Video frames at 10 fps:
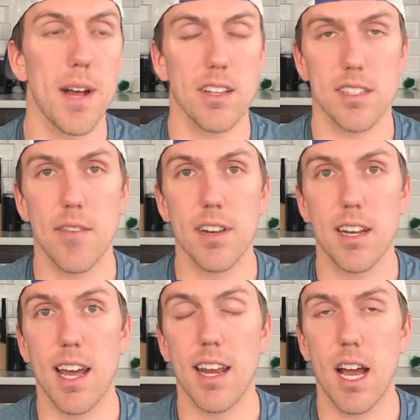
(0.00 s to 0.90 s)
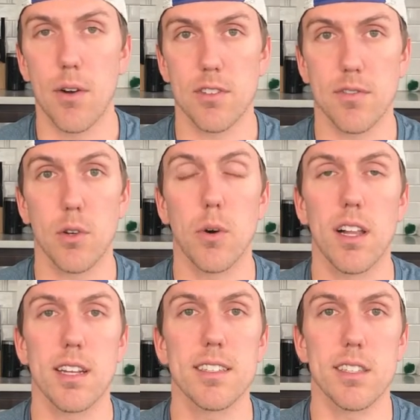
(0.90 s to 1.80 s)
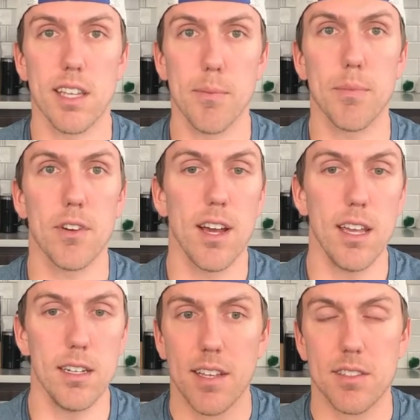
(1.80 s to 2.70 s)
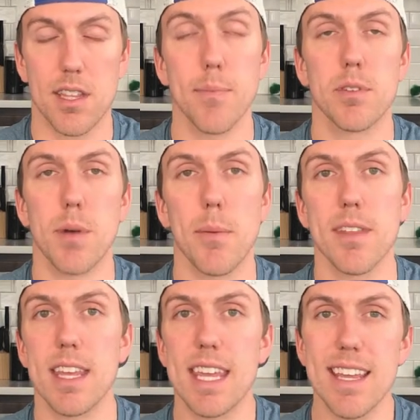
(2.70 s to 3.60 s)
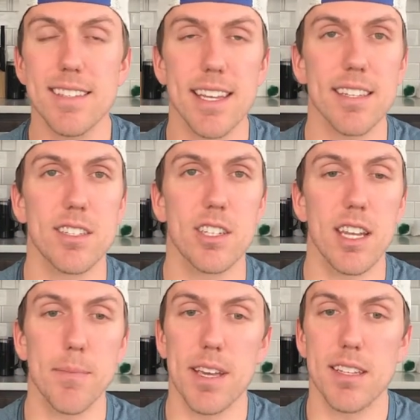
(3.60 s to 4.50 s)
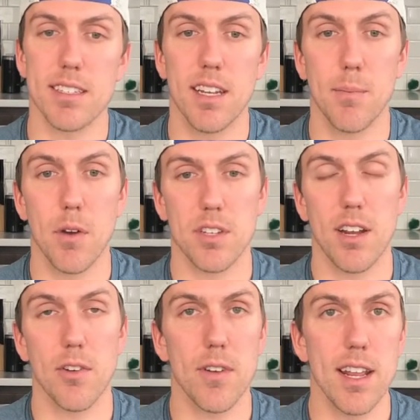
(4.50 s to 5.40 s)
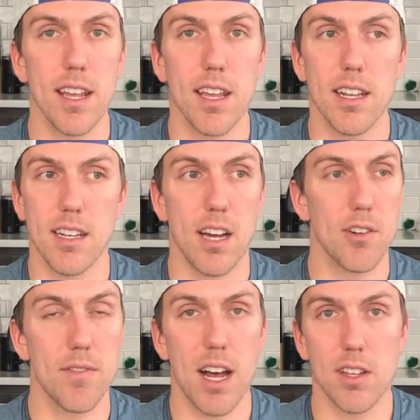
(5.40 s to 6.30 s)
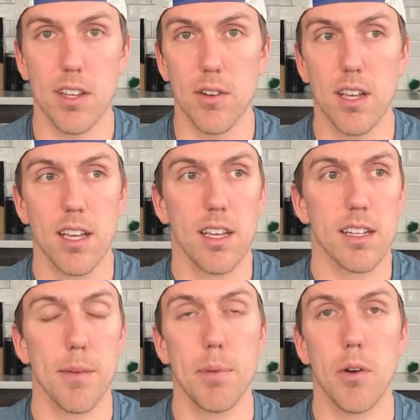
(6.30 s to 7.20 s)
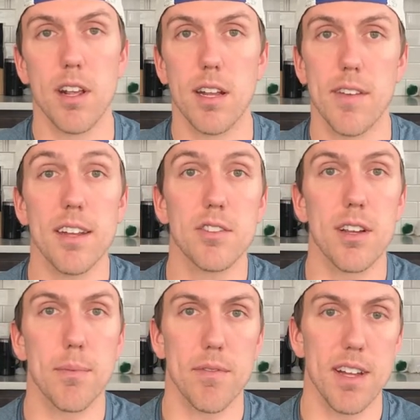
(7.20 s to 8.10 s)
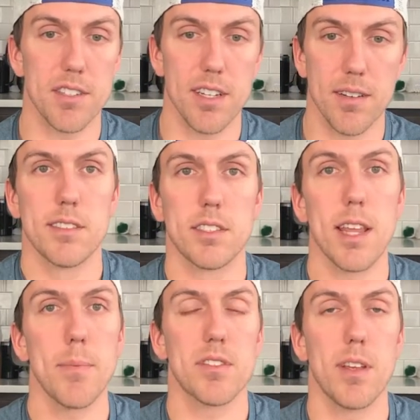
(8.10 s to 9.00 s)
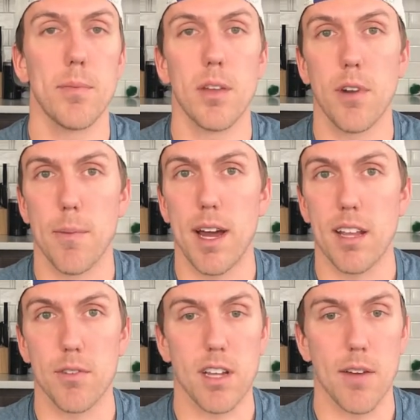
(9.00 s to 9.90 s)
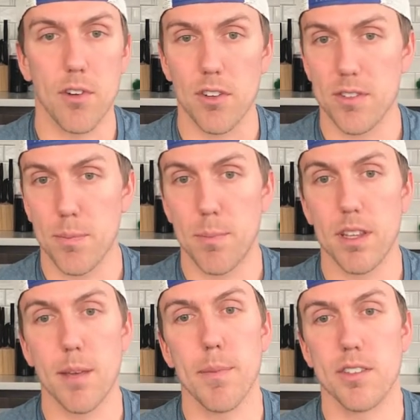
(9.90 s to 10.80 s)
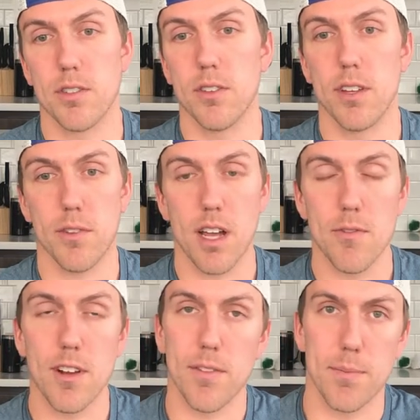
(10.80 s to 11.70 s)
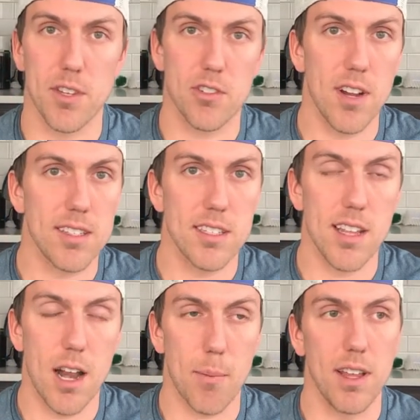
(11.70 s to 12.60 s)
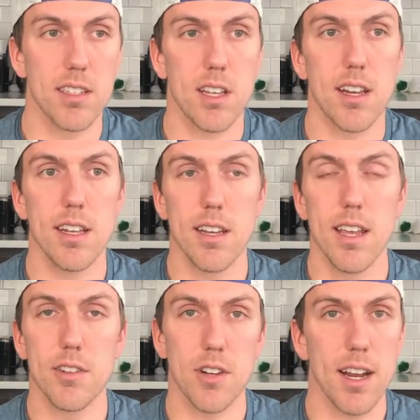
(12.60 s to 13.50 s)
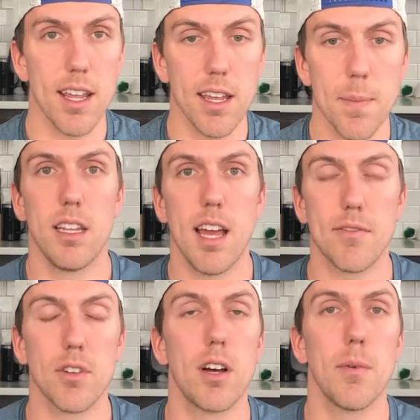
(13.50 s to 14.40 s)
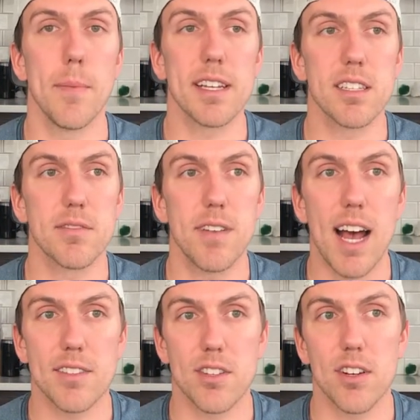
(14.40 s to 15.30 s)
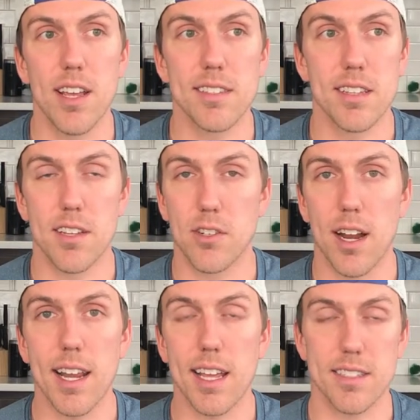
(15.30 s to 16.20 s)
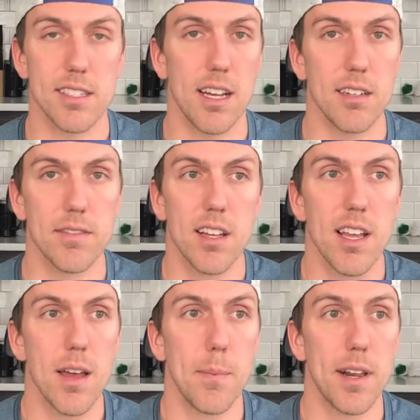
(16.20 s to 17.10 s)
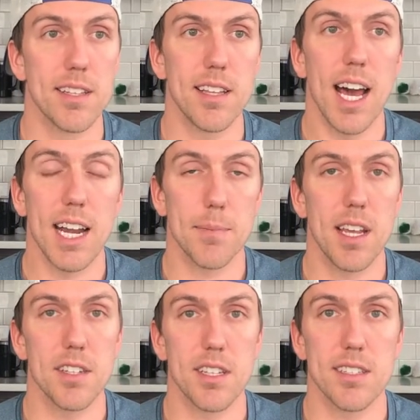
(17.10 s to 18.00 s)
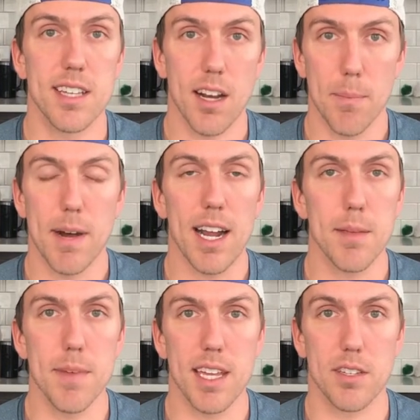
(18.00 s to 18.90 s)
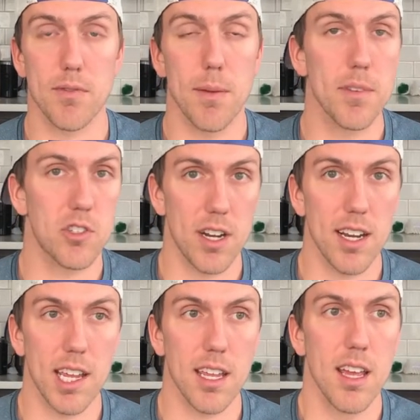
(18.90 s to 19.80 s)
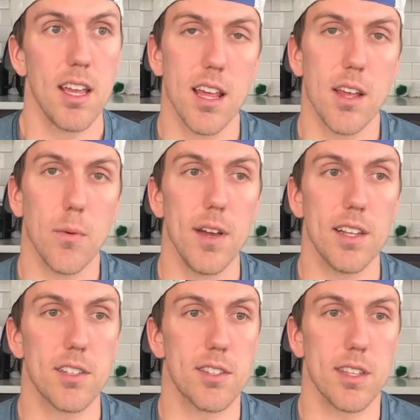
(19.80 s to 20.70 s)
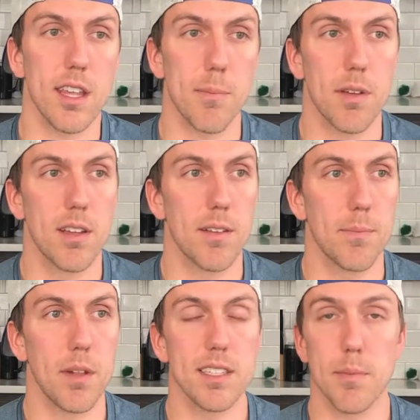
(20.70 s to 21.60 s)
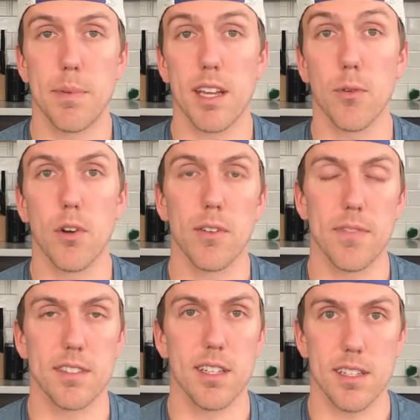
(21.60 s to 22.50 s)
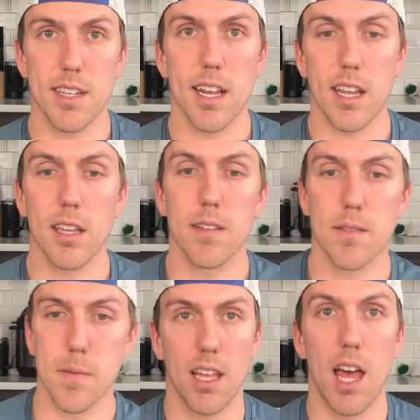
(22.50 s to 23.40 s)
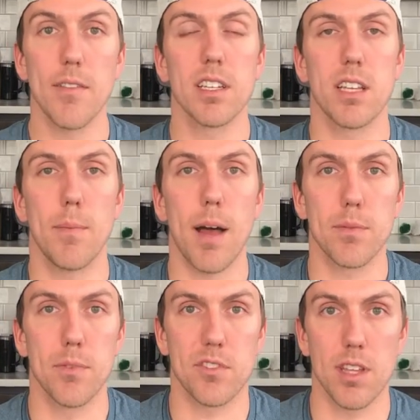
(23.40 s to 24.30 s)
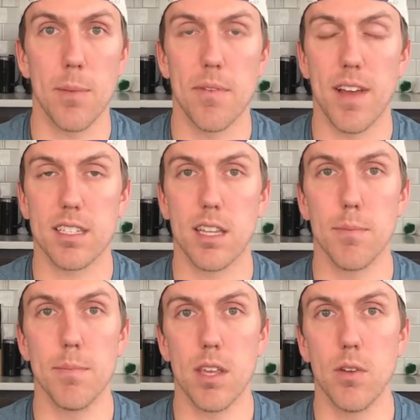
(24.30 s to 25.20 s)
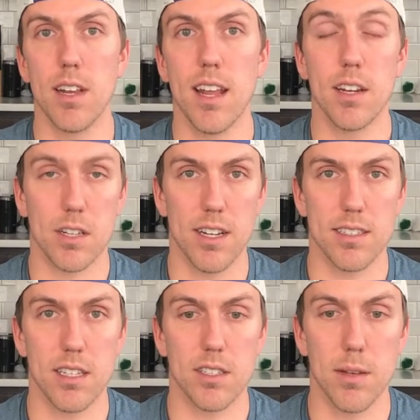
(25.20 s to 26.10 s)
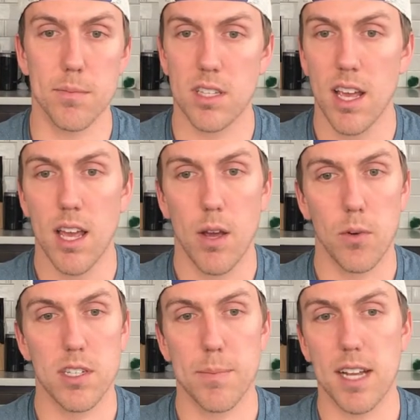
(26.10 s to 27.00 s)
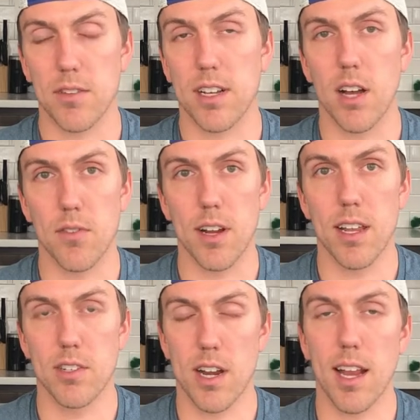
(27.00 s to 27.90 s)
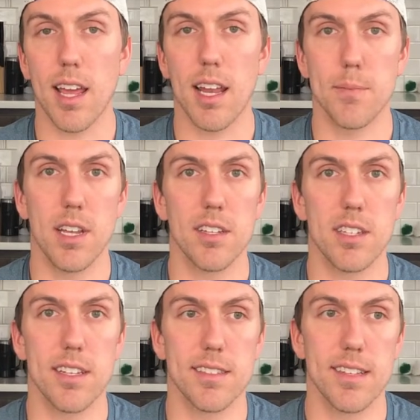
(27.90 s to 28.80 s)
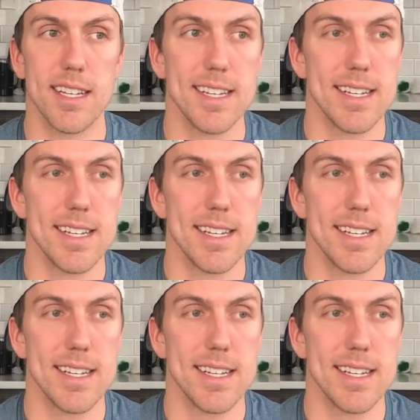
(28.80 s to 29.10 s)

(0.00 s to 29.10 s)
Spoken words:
about 7 to 9 hours of quality sleep per night. Sleep is probably the easiest, cheapest, and most underrated and undervalued component of injury prevention. Sleep is simply when our body recovers, building muscle and recovering from the stresses that are placed on it in training. After all, what makes us faster isn't the training itself, but it's the adaptations that our body makes from the training, which sleep plays a big role in facilitating. Having suboptimal sleep affects the immune and endocrine systems, which impact recovery and training adaptations.